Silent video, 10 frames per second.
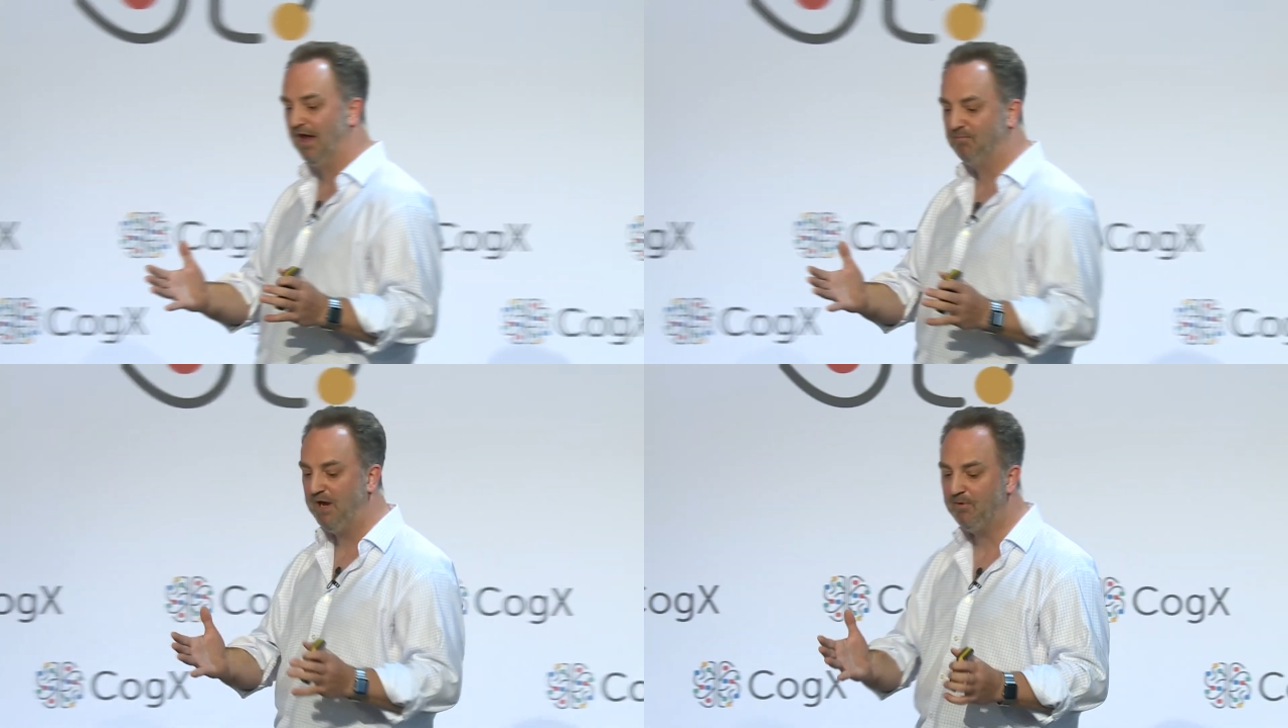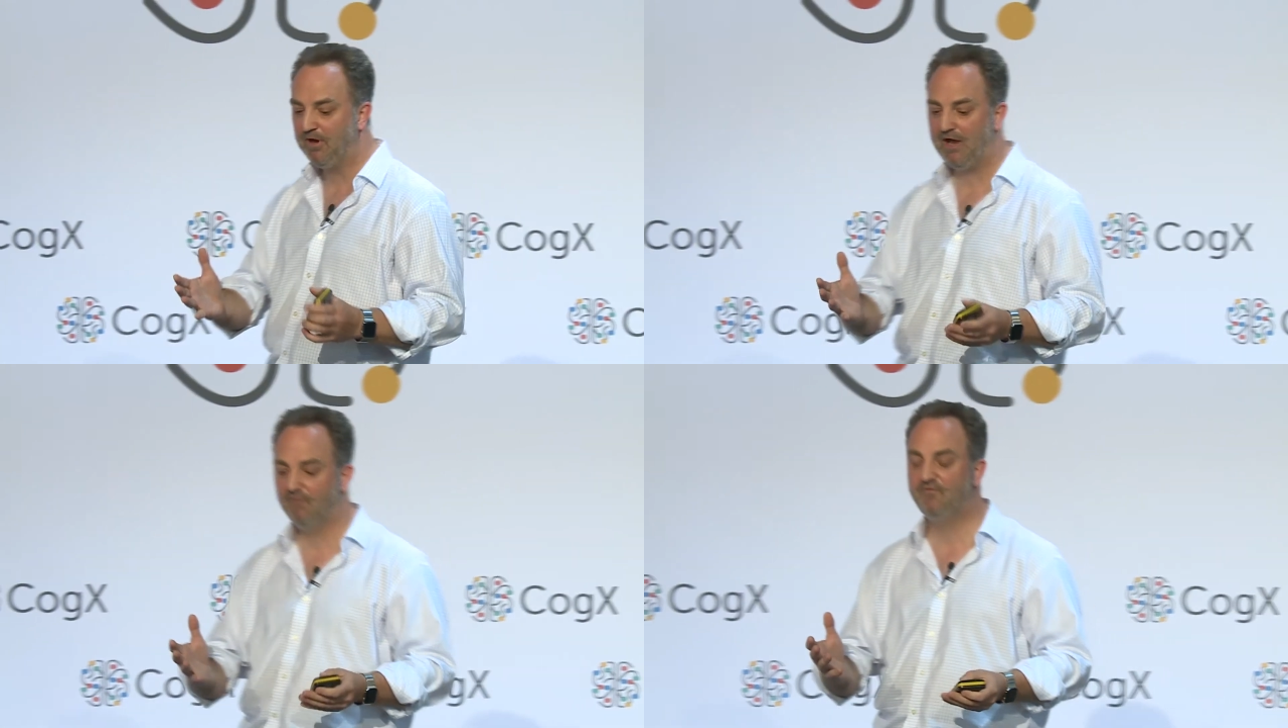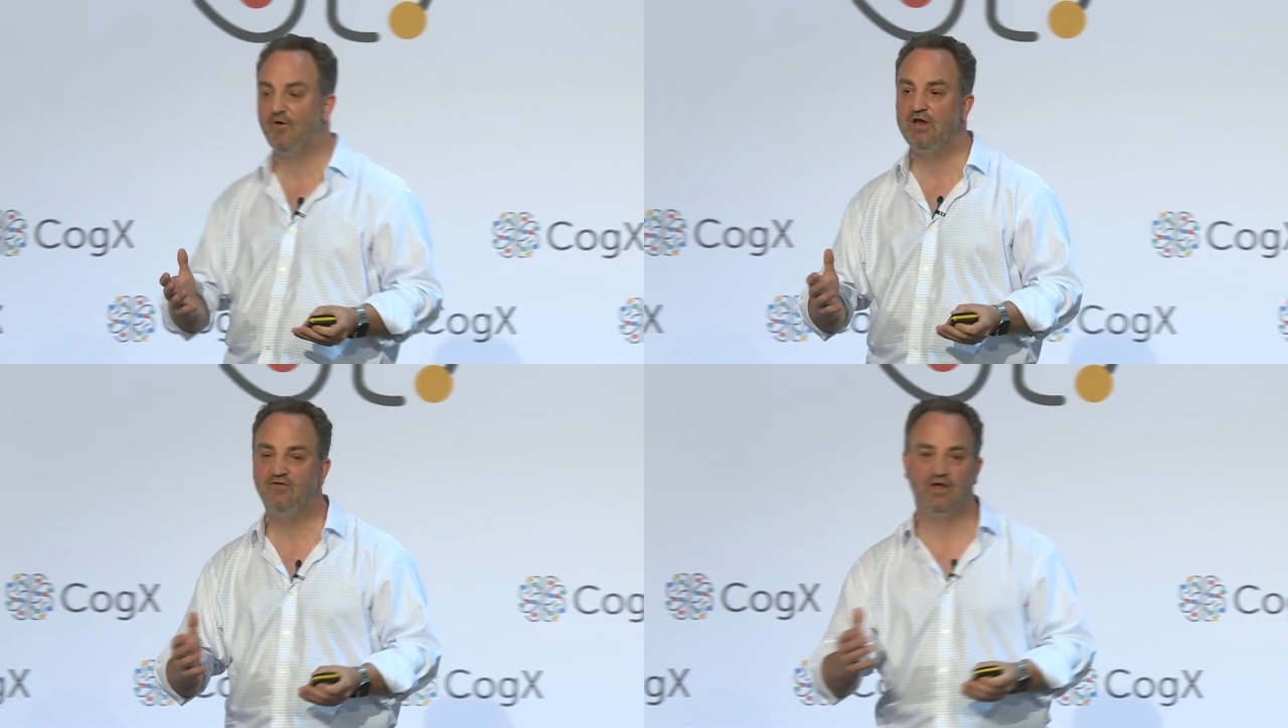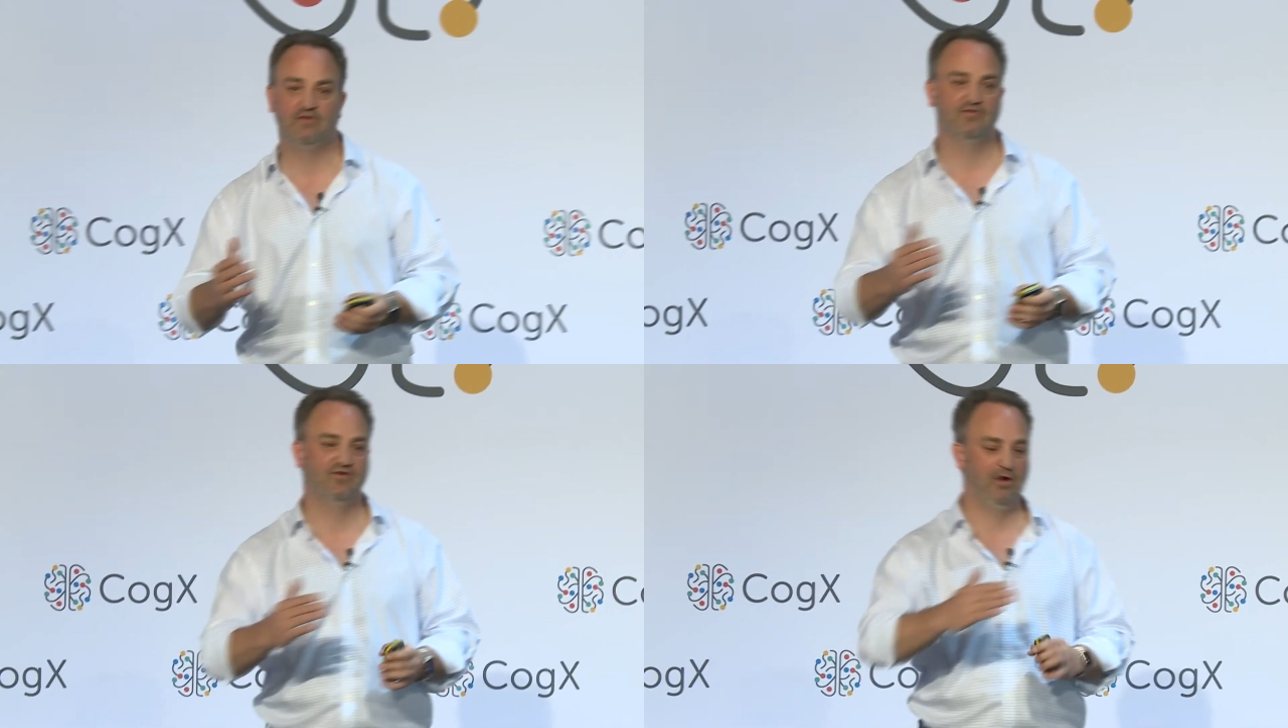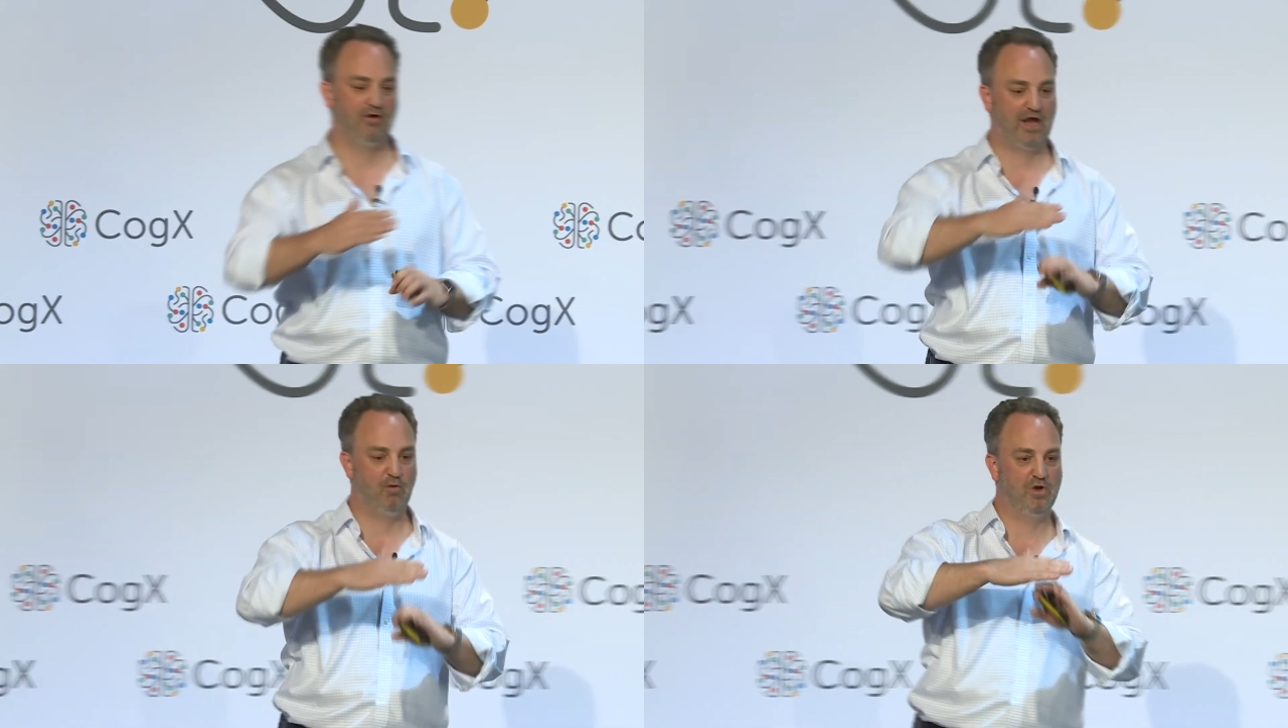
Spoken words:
people are now fighting to say, okay,